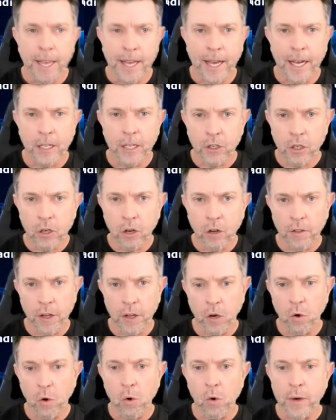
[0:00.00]
Gauging on
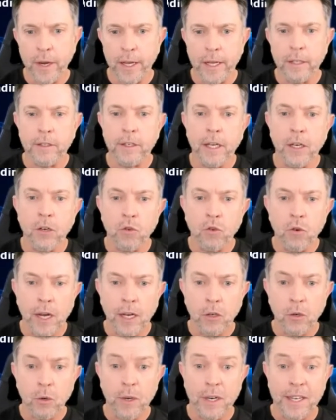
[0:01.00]
the audience and
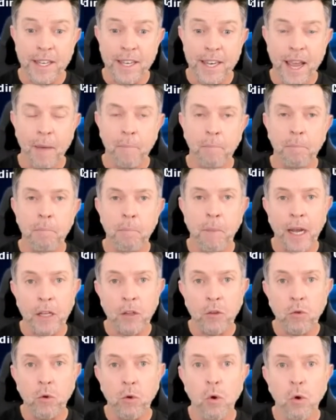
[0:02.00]
trying to adapt my
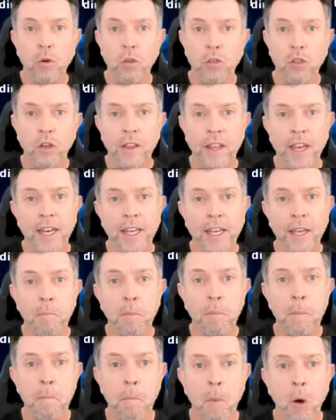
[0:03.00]
talk so that it can
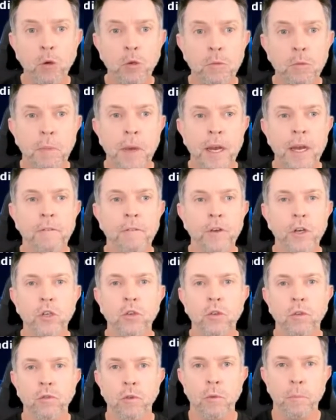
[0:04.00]
be most
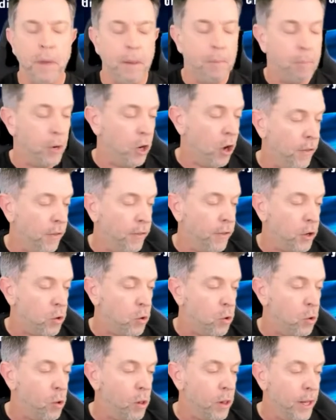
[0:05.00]
beneficial for people the
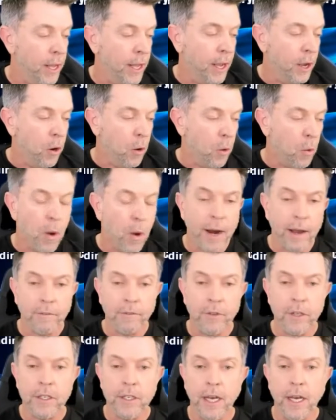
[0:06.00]
call, what
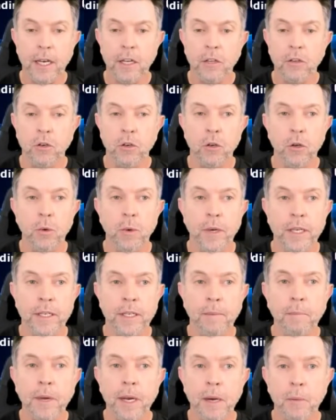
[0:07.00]
I've decided to do is
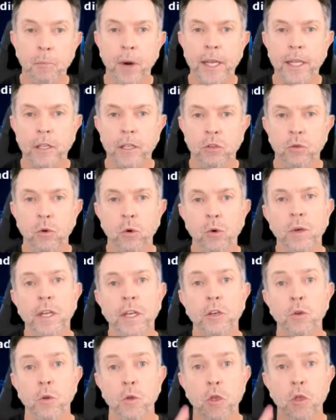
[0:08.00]
I'm going to break this talk
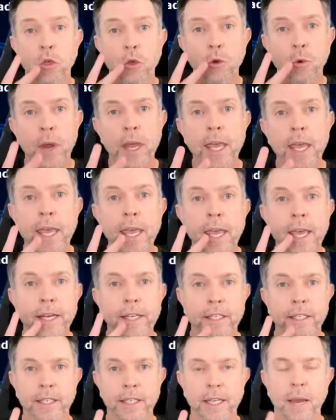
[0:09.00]
into three
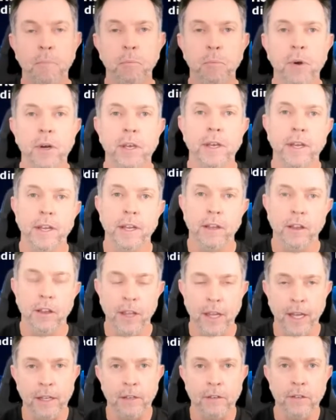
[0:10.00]
separate
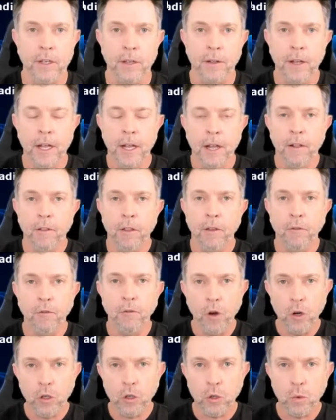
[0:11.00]
things. The
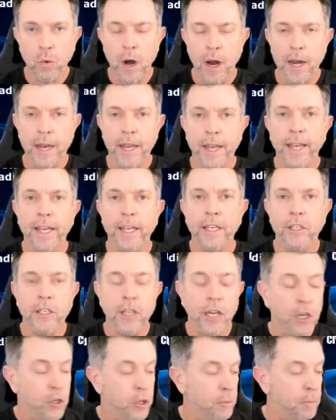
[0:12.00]
first one is
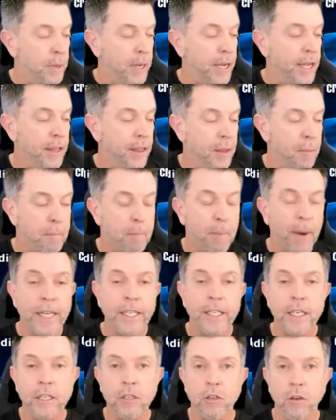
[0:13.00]
going to be the
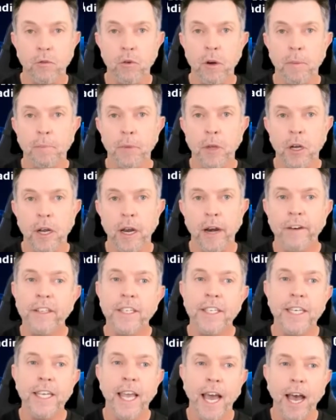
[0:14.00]
basics of
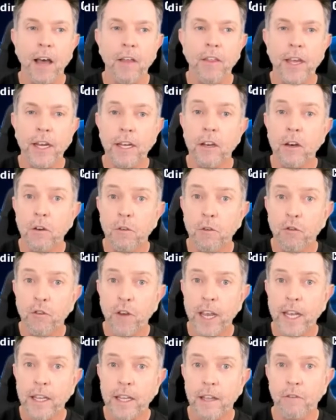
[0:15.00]
cryptocurrency, how that could
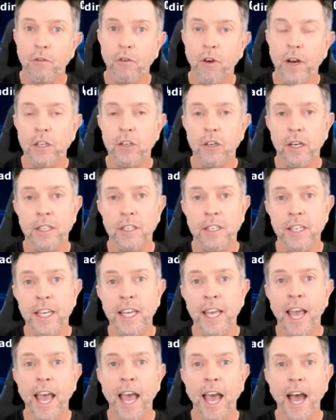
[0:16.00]
affect a
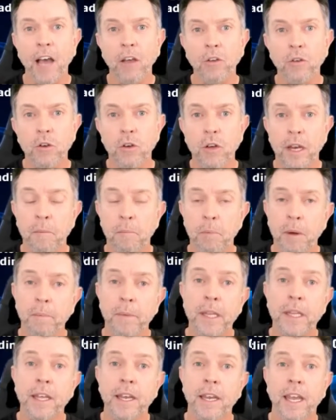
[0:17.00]
franchisee, how you could
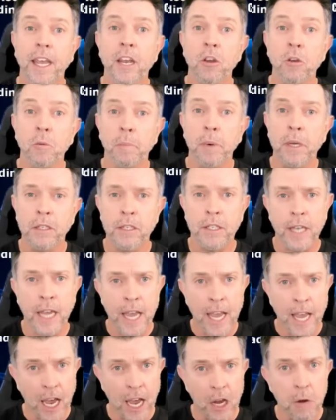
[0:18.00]
implement it in your business.
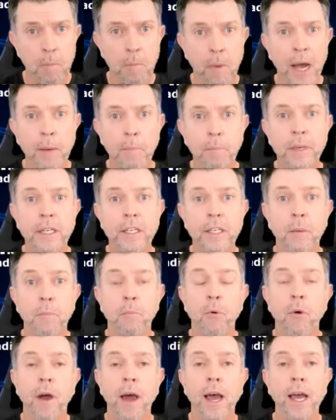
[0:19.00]
And you might be
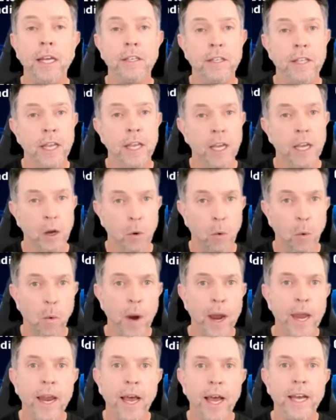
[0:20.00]
surprised
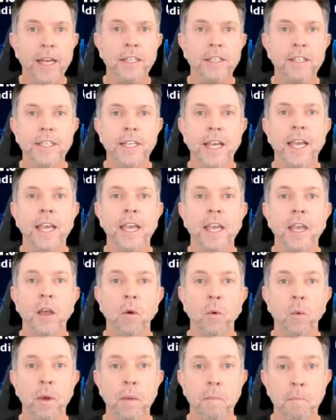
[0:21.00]
when I say
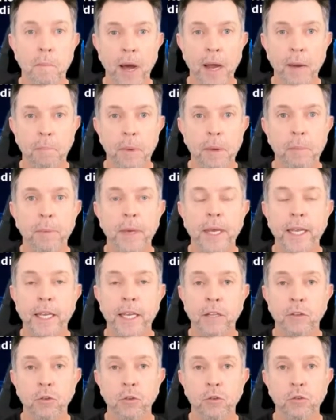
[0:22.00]
we might be
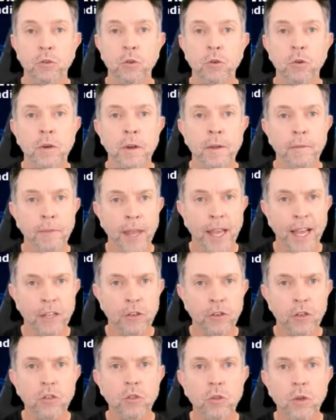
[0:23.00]
peaking too soon,
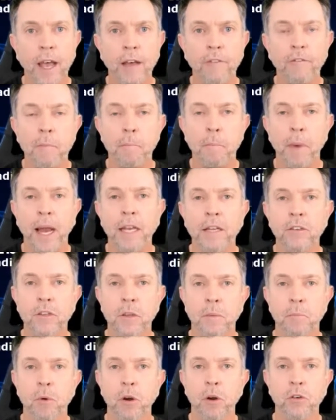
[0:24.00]
and just to have a
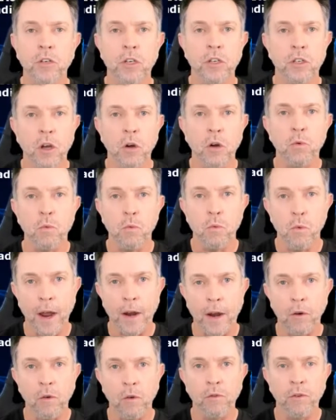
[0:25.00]
balanced approach and don't
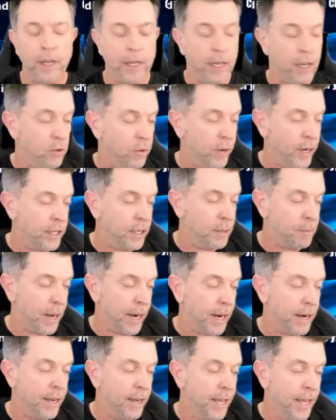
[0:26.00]
run off and get crazy
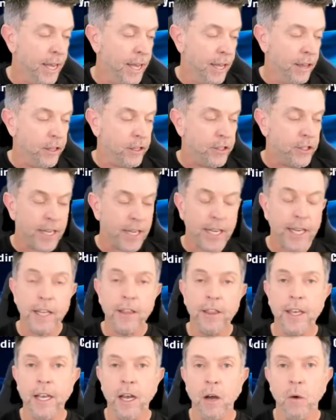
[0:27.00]
about it. The
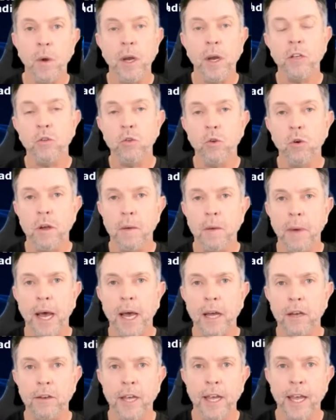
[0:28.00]
second thing I want to talk
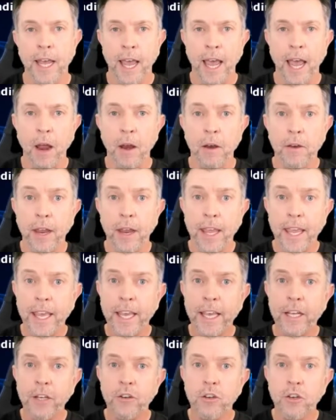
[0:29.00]
about, and
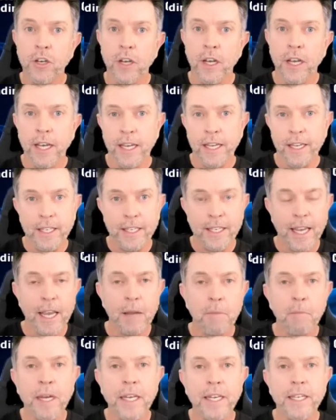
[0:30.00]
each
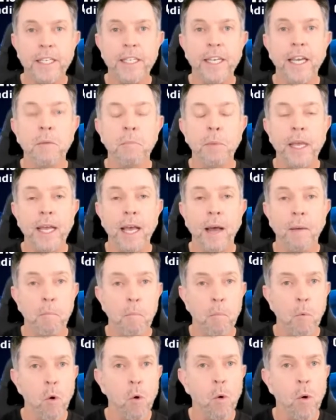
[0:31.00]
segment is going to become
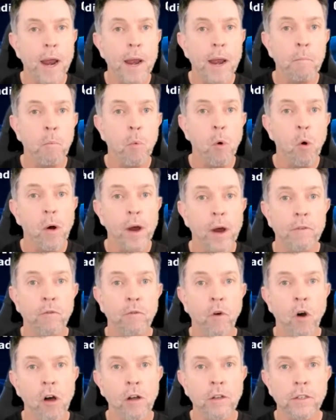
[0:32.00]
more and more
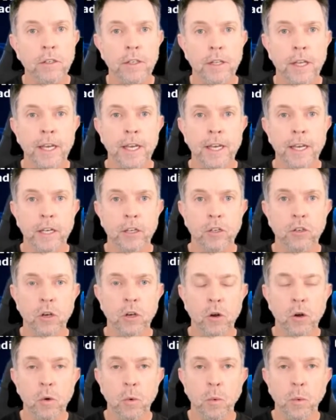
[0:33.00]
advanced.
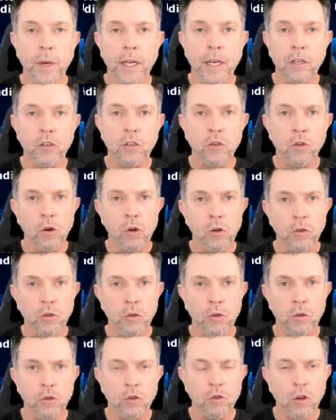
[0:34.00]
So we're going to start
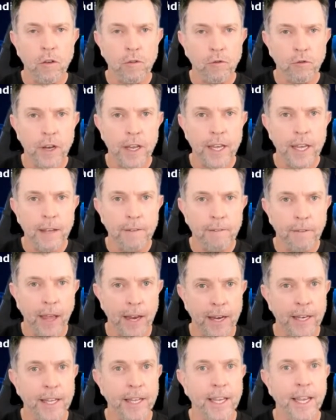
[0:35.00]
too softly
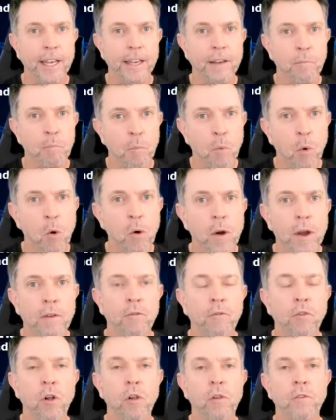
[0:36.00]
and get more
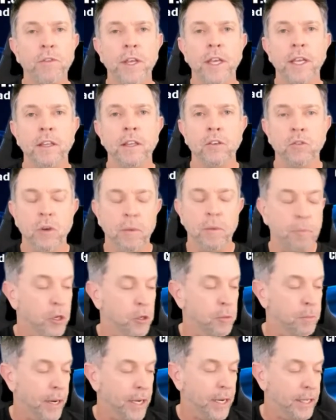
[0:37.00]
involved in this crypto
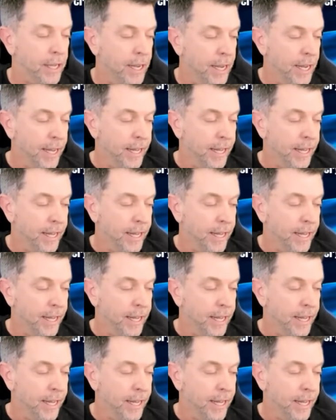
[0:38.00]
space.